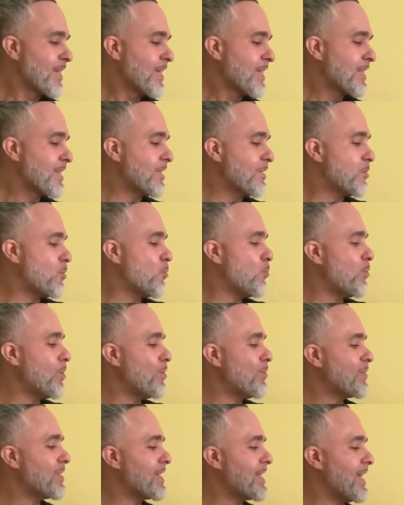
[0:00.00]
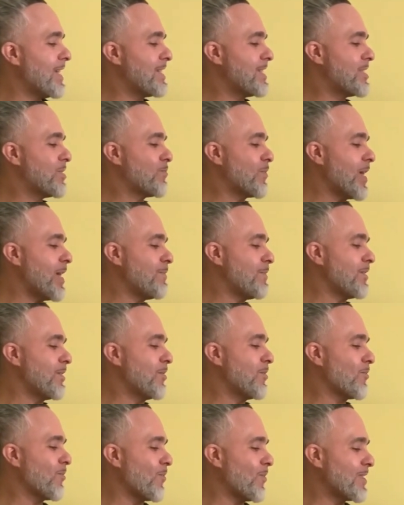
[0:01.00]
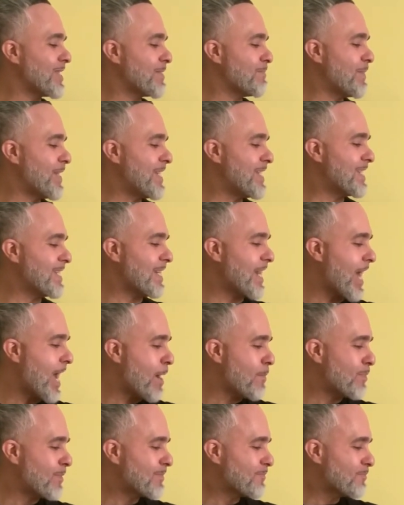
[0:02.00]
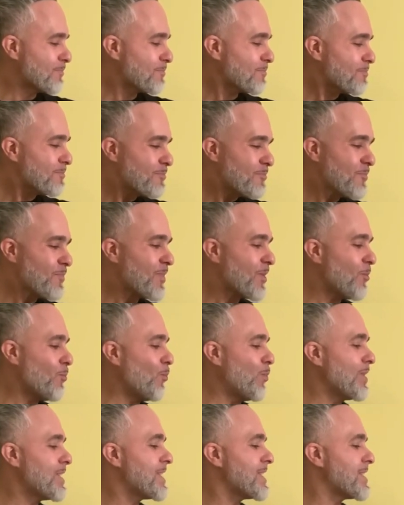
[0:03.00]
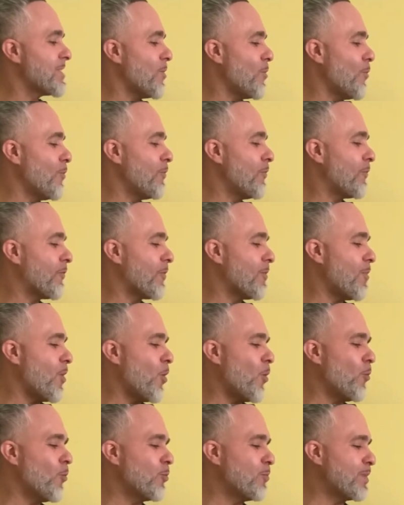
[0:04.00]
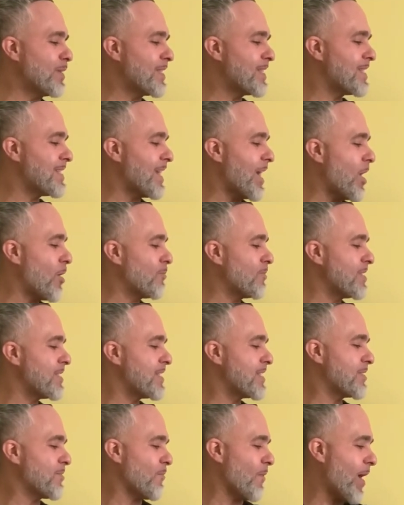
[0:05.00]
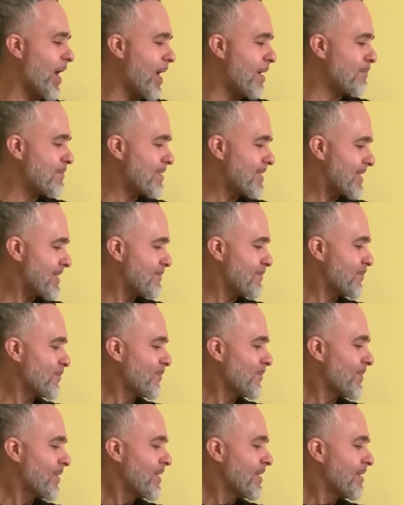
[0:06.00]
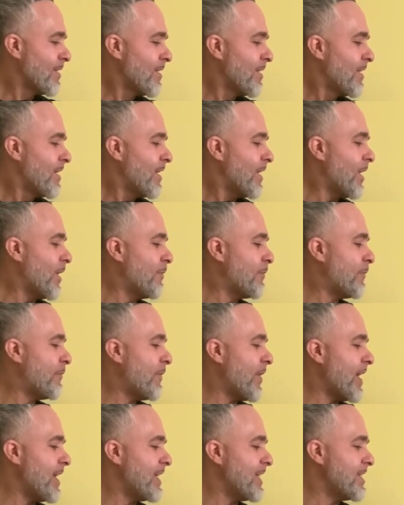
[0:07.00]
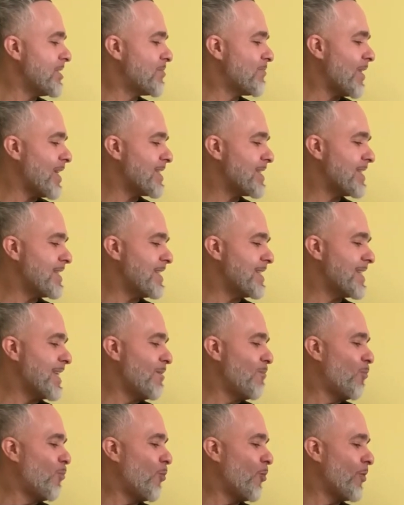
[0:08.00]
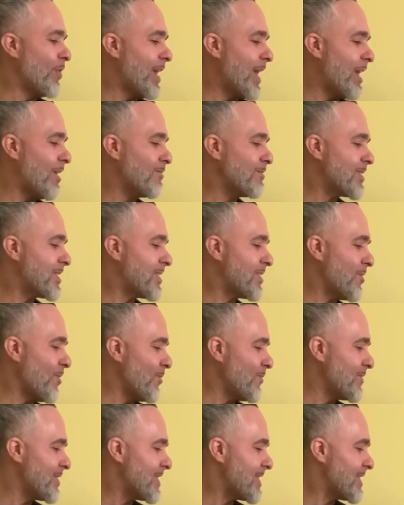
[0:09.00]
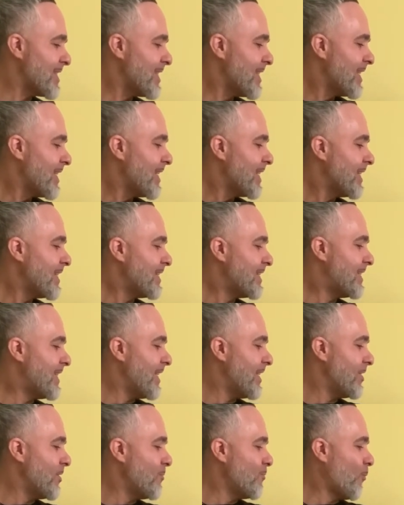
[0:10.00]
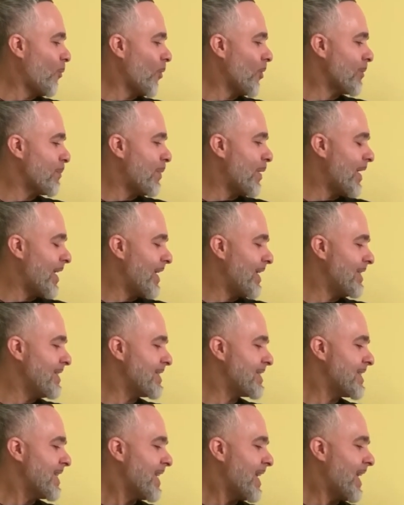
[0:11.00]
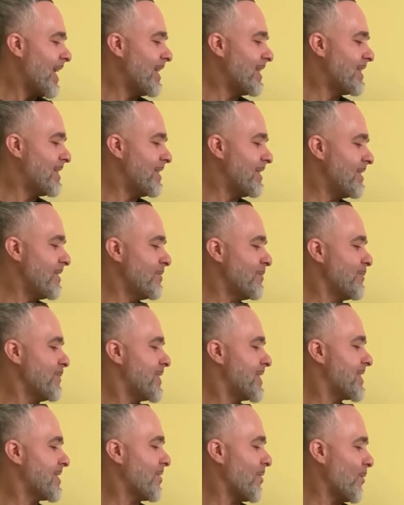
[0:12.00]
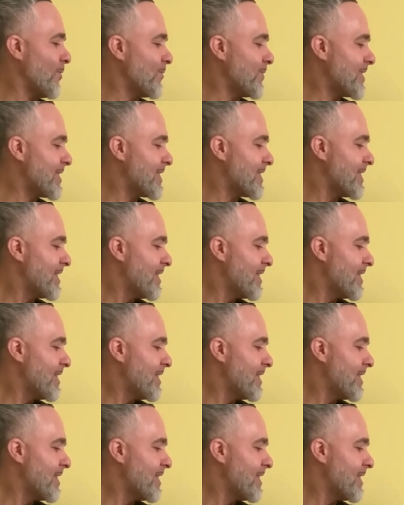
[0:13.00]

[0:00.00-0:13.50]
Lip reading: The quilt that's draped across May's lap was sewn from old but salvaged scraps of faded dresses and worn out shirts, denim work pants, and gingham skirts.